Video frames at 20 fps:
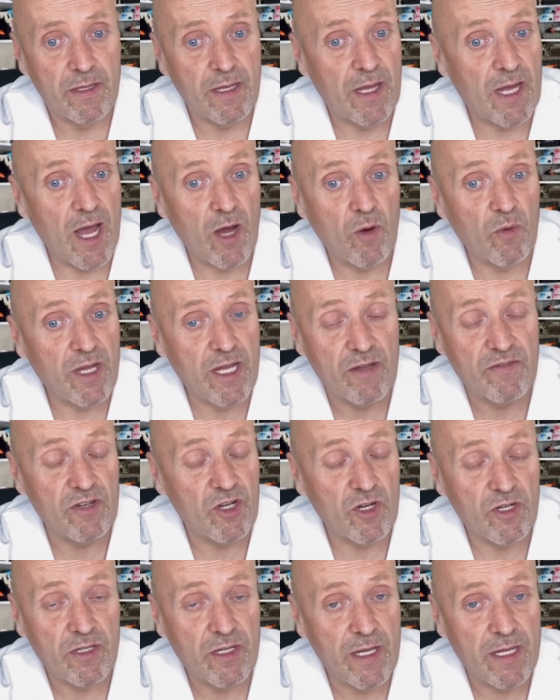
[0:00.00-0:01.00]

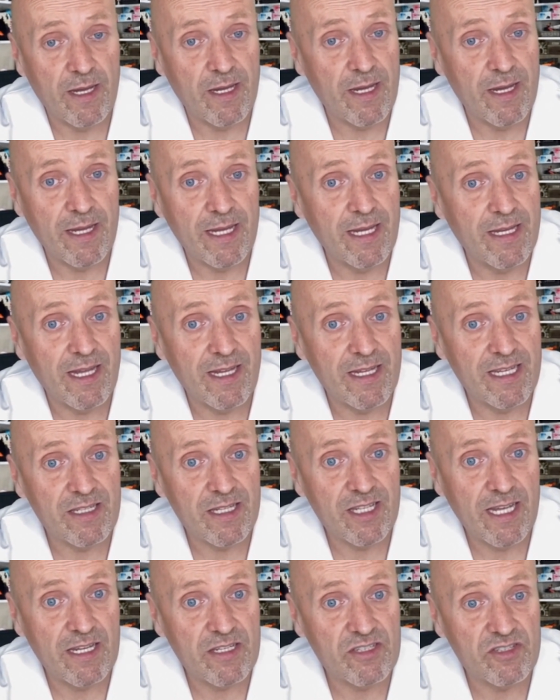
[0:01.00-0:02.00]
However, in any
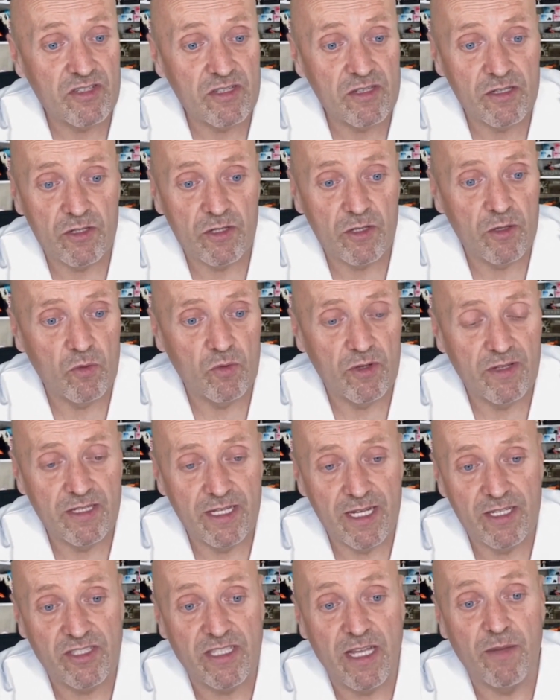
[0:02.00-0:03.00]
case, with
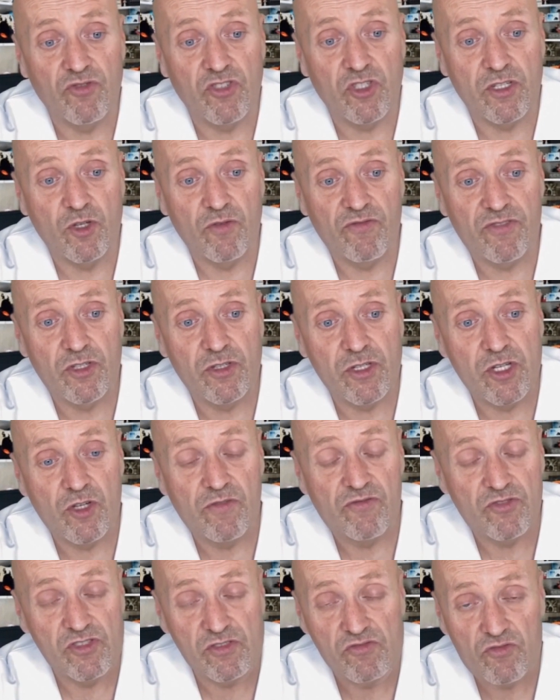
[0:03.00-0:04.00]
the exception of the
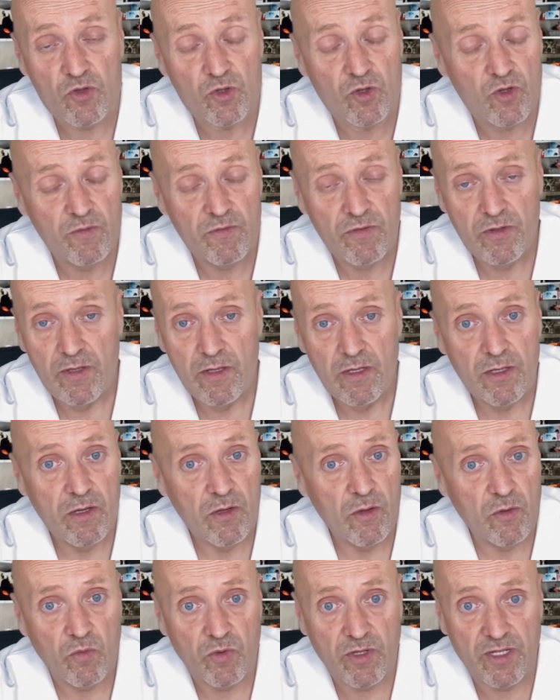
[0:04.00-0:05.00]
nervous form,
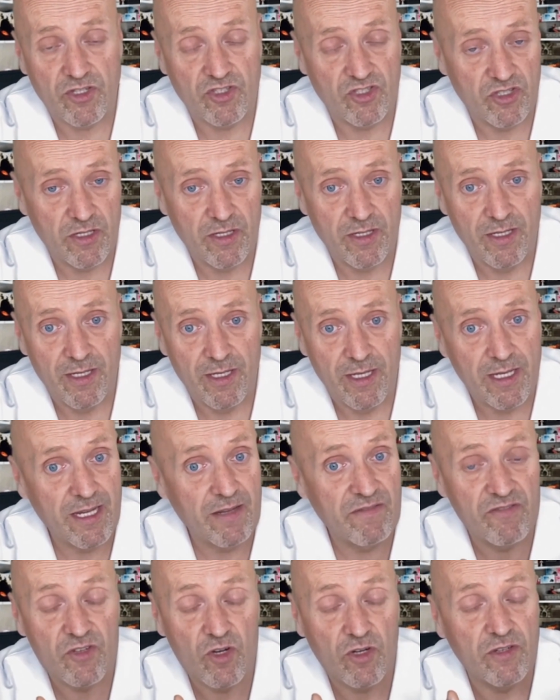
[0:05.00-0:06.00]
which,
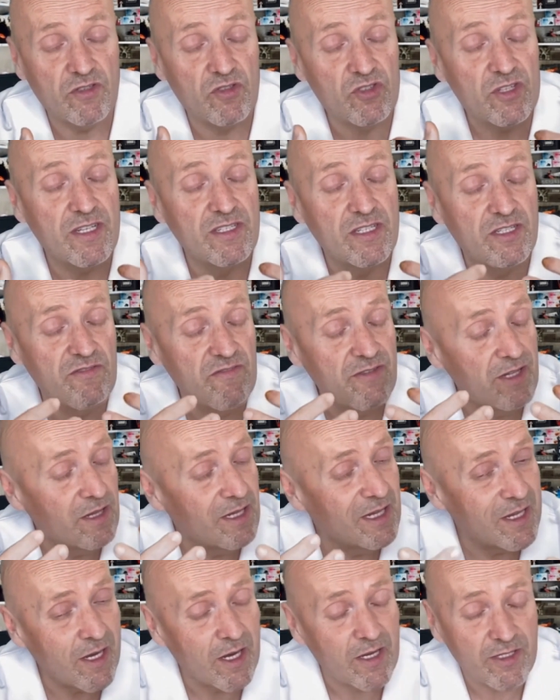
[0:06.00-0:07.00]
if not treated
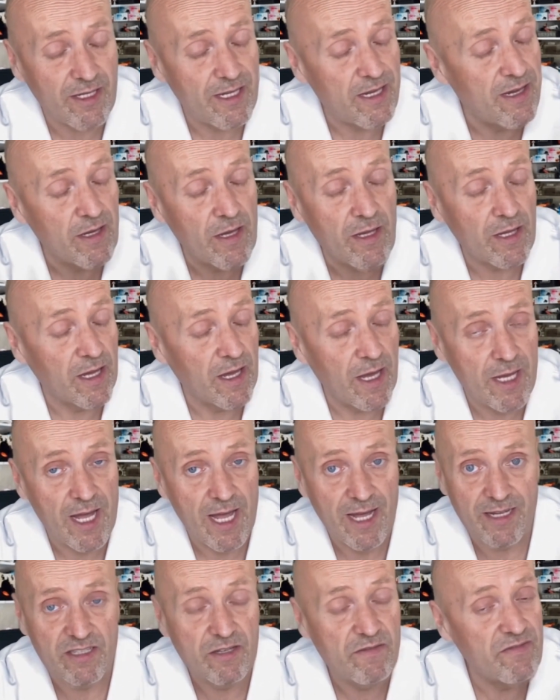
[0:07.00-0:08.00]
very early,
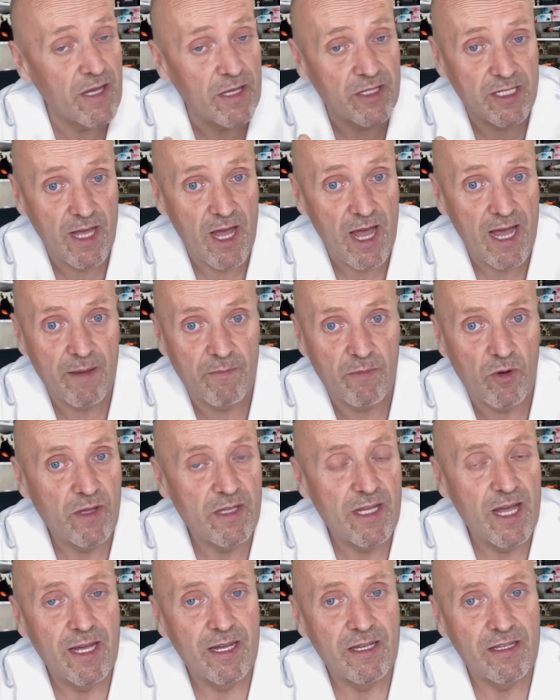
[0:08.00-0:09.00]
has a very high
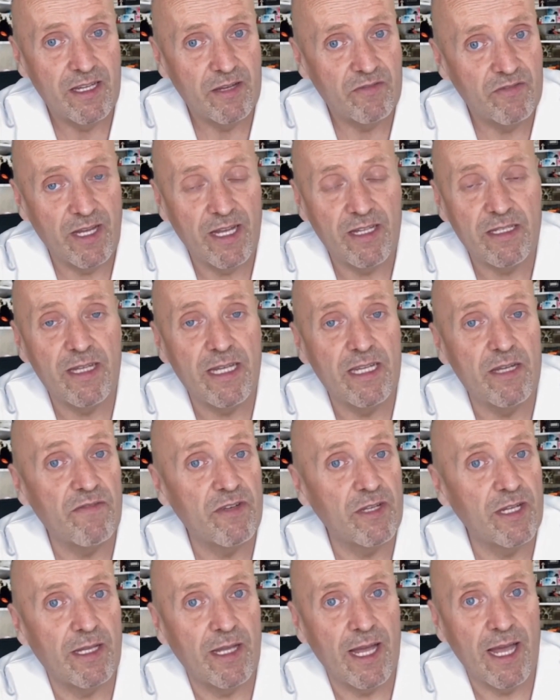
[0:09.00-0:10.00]
mortality rate
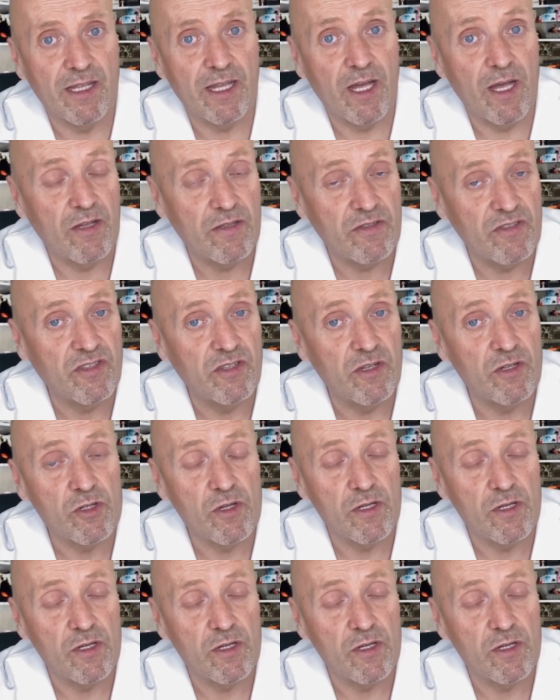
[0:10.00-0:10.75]
even in adults,